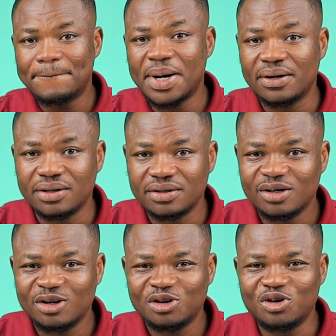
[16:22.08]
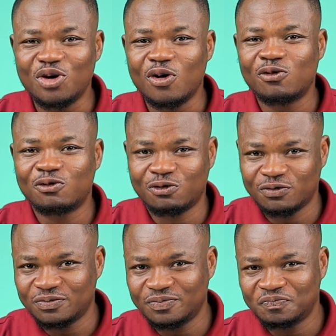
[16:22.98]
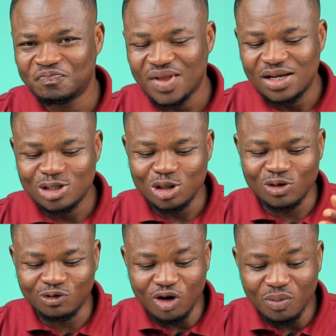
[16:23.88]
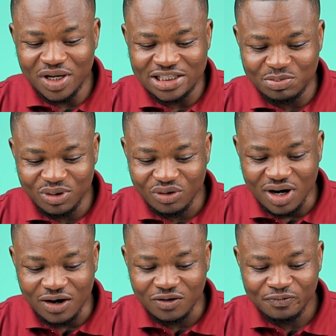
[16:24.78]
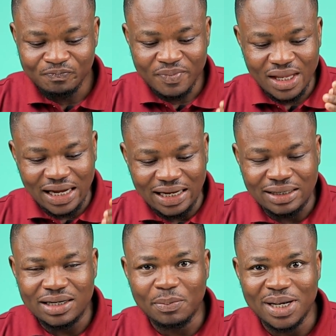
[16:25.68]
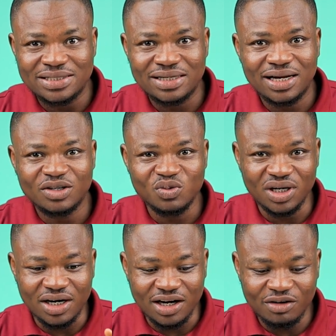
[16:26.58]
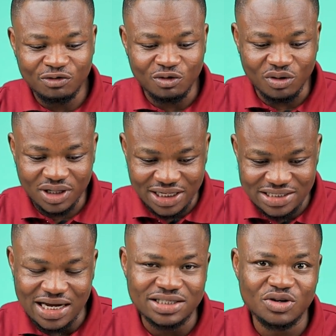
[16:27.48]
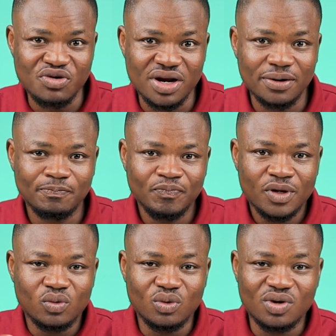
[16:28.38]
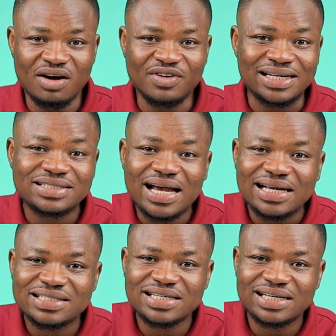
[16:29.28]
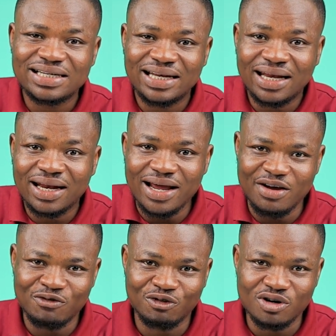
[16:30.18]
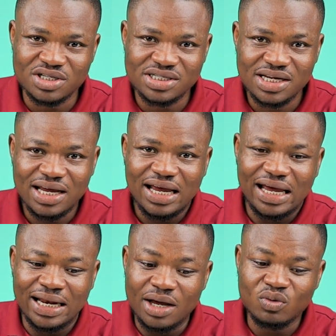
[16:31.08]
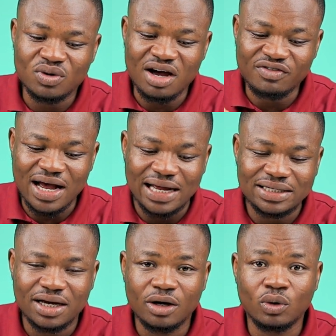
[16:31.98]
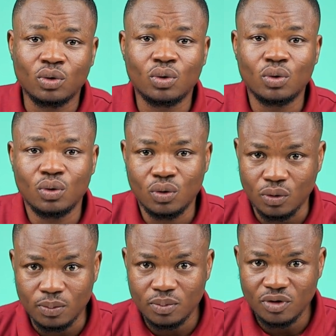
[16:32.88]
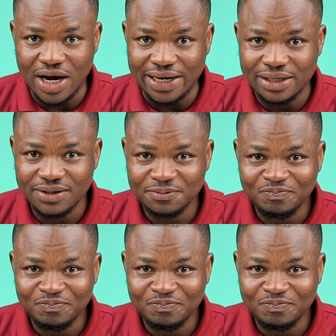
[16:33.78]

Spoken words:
p, nor f. So to form its plural, under the pattern that we learned for this category, we would have attached in front and then would have had home, right?